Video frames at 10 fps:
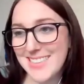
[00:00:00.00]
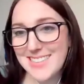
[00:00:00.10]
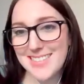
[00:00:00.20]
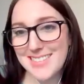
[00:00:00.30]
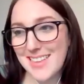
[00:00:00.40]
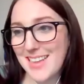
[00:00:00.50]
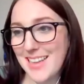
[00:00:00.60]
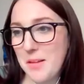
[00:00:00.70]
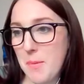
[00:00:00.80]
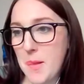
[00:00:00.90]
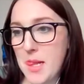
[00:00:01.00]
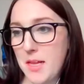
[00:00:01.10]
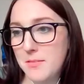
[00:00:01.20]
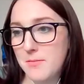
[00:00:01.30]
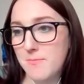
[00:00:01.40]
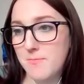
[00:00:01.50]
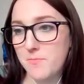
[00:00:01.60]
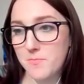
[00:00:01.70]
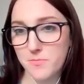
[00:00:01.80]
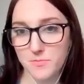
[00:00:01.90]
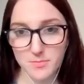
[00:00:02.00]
that I'm working with, because we're all